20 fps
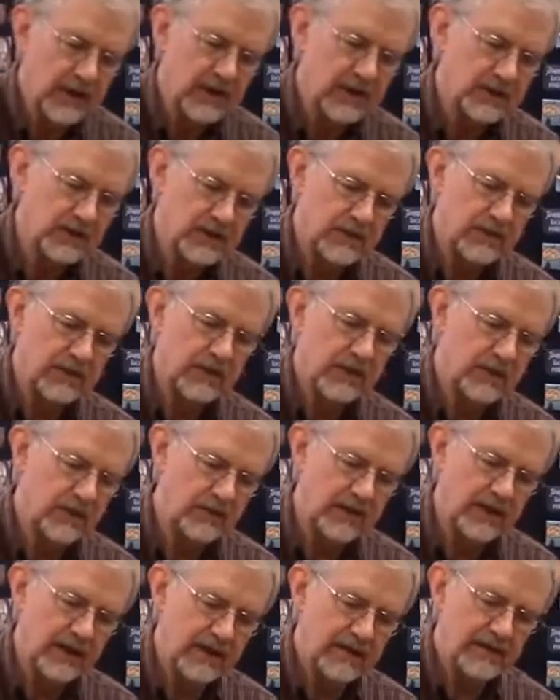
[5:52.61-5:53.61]
So here
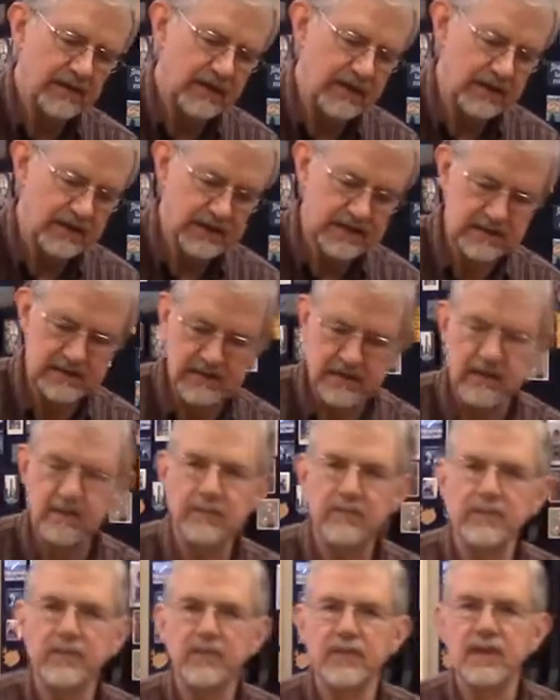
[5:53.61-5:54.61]
we have a nice,
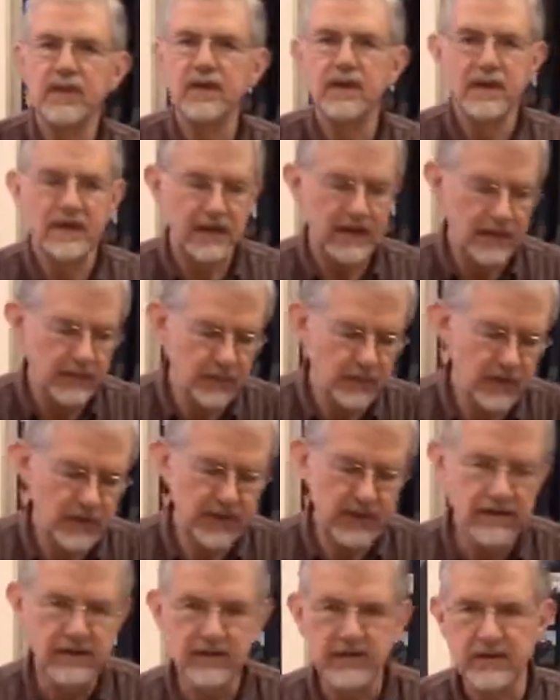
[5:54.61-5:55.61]
and I put it
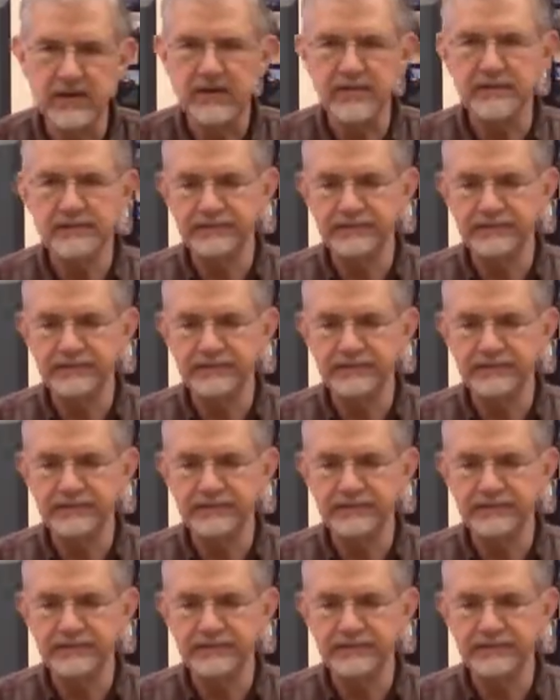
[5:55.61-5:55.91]
out of the